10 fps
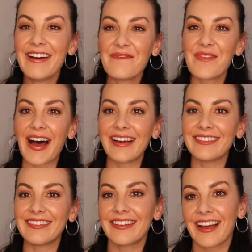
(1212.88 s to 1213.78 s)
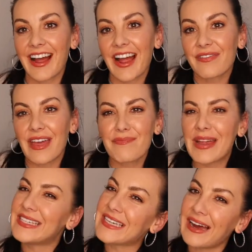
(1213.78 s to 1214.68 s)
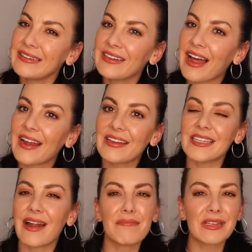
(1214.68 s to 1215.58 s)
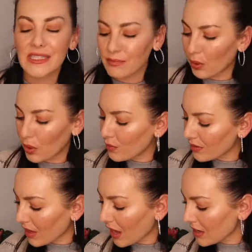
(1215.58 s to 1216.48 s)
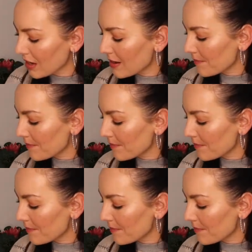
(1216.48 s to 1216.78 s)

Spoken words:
But have they been done? Like, did I miss the boat with that?